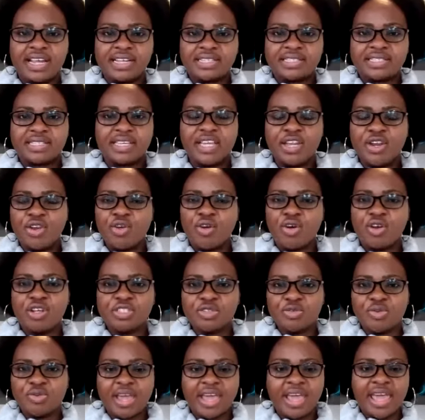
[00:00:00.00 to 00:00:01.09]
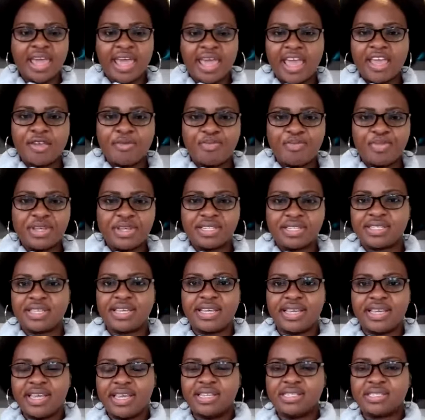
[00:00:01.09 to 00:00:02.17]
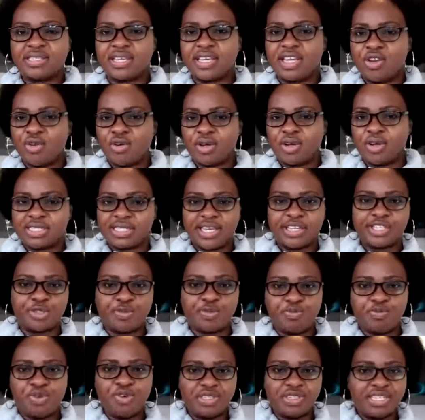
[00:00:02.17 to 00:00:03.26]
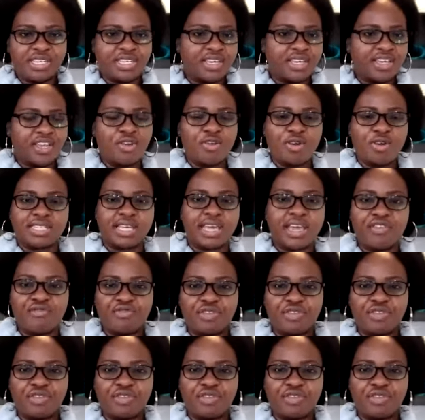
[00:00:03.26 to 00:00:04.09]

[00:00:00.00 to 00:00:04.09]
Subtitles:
us. He knows where ABC is. He knows each building. He knows